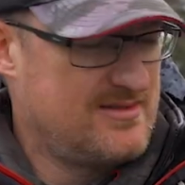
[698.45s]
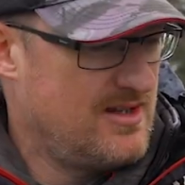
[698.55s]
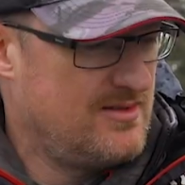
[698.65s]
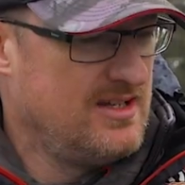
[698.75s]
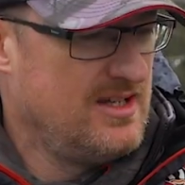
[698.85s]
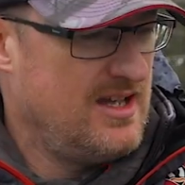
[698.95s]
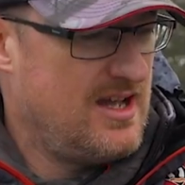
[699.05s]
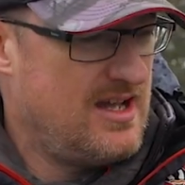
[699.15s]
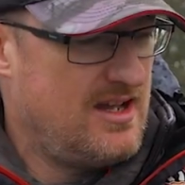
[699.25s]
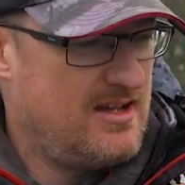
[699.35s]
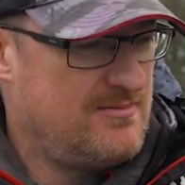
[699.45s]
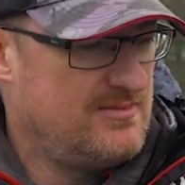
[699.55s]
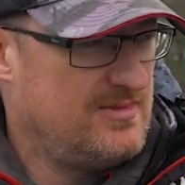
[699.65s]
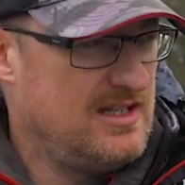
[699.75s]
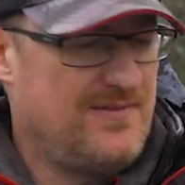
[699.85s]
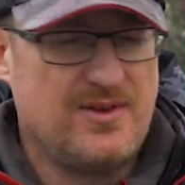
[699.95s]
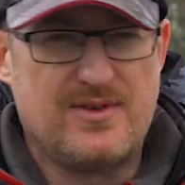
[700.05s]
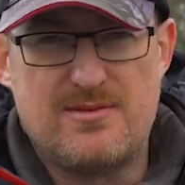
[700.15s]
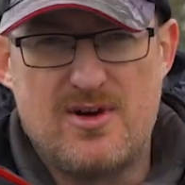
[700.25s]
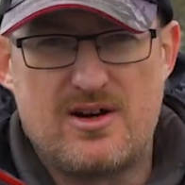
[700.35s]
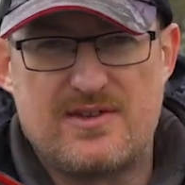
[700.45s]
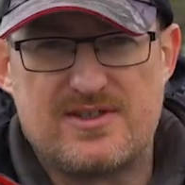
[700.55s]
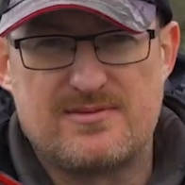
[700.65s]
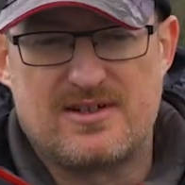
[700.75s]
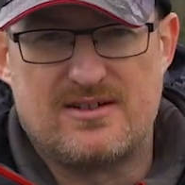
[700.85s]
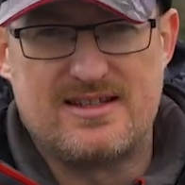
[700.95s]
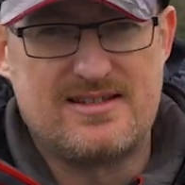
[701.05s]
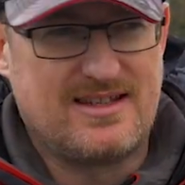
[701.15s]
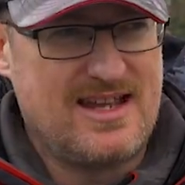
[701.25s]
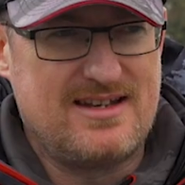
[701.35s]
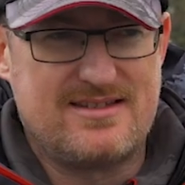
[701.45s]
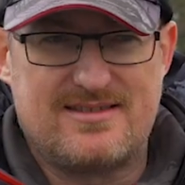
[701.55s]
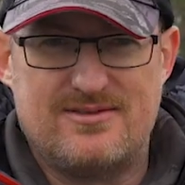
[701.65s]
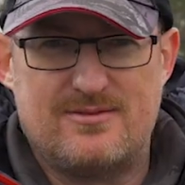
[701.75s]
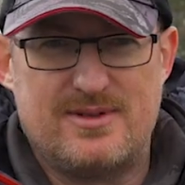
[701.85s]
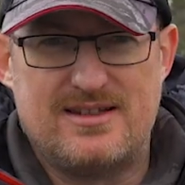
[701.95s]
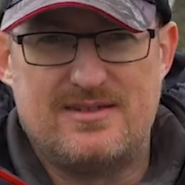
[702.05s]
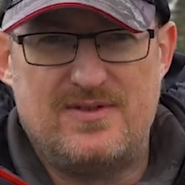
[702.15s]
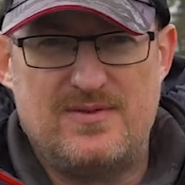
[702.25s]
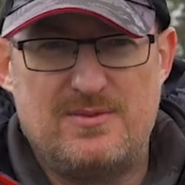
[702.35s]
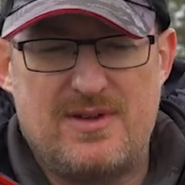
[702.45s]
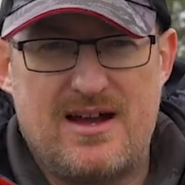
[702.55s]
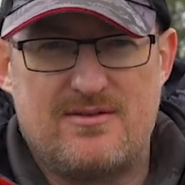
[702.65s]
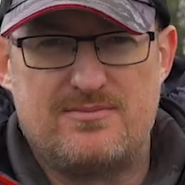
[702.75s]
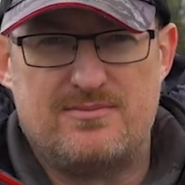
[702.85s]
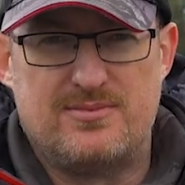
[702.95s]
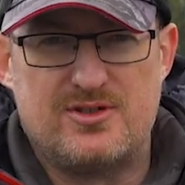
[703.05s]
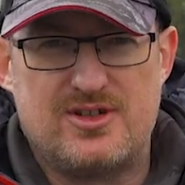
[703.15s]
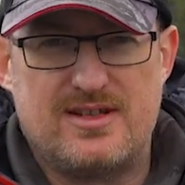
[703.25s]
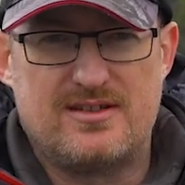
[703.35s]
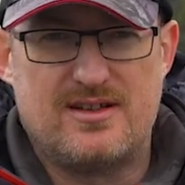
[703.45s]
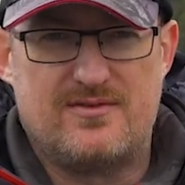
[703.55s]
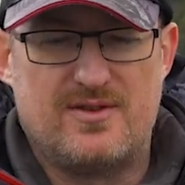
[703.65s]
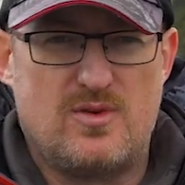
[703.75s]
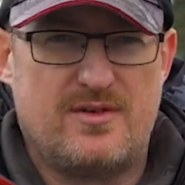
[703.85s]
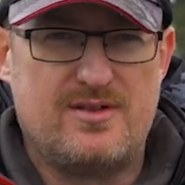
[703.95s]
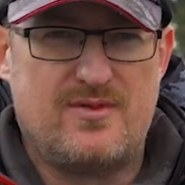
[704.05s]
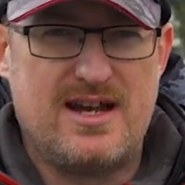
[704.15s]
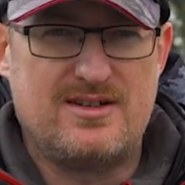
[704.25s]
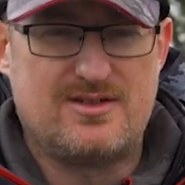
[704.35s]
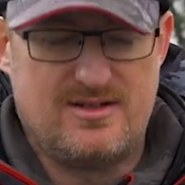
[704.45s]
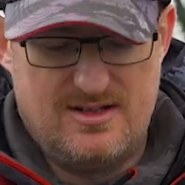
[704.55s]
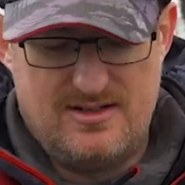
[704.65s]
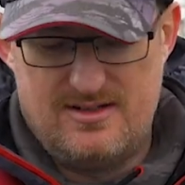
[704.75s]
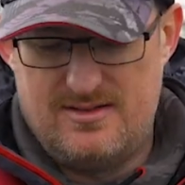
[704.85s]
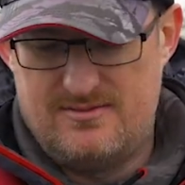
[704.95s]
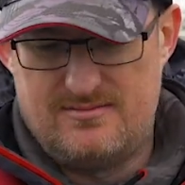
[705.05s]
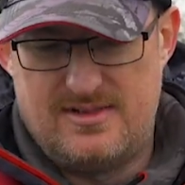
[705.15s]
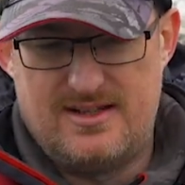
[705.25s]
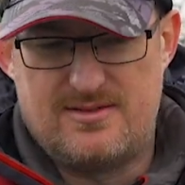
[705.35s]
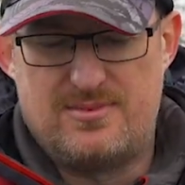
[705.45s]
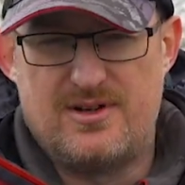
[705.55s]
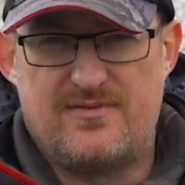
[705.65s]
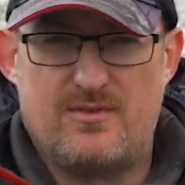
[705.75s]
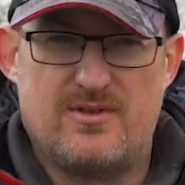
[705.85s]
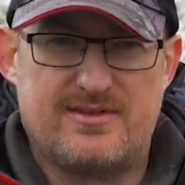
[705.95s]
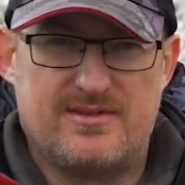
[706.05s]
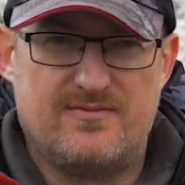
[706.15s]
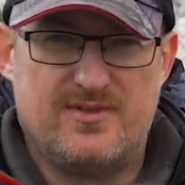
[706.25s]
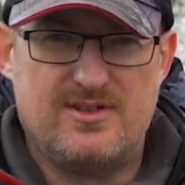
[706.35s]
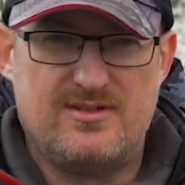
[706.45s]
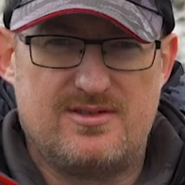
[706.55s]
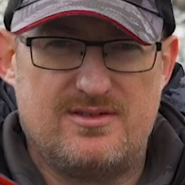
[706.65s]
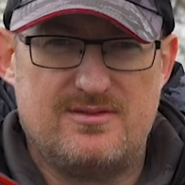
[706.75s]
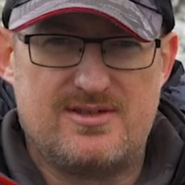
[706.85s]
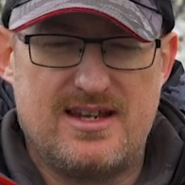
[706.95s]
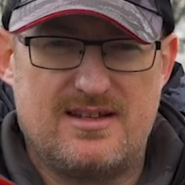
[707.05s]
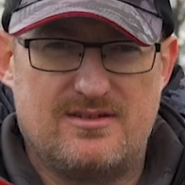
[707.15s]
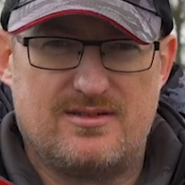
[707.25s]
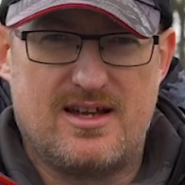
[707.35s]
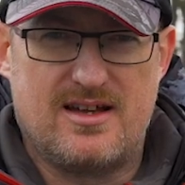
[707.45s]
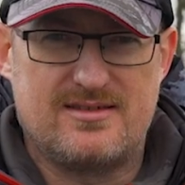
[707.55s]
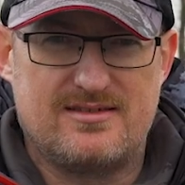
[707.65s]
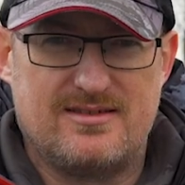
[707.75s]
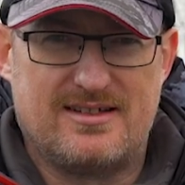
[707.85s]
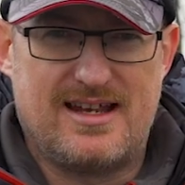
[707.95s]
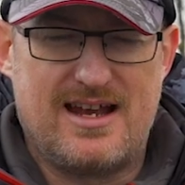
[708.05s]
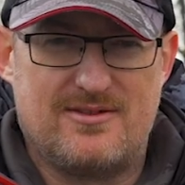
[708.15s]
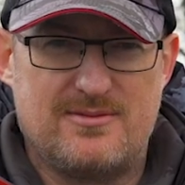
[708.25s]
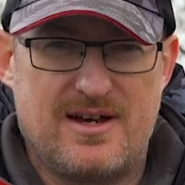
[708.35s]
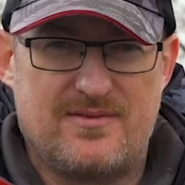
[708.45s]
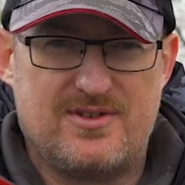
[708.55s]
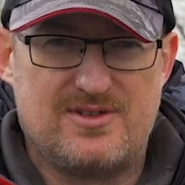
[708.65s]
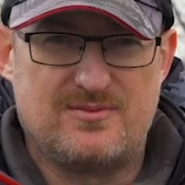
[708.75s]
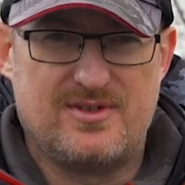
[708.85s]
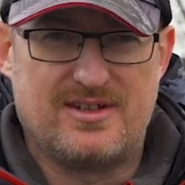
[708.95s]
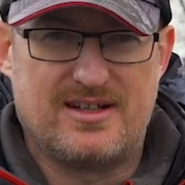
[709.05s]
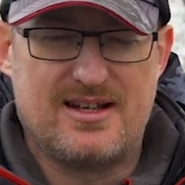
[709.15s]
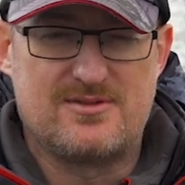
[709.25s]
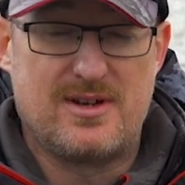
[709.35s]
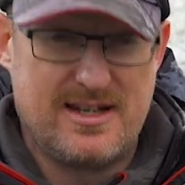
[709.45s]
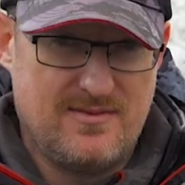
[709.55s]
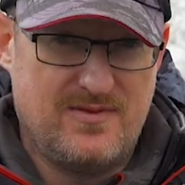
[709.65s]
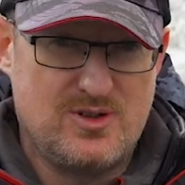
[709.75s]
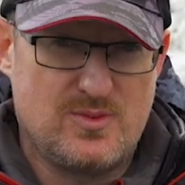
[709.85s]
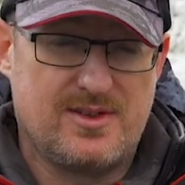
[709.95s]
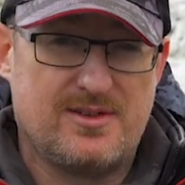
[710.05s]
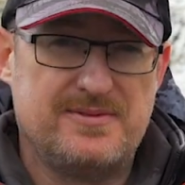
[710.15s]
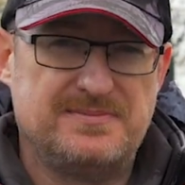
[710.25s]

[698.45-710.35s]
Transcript: So if you're in the market for something like this, again, it's still within the £50 budget of the Warrior range. It's a perfect one for you to take a look at, get out on the bank fishing with, and catch plenty of fish with.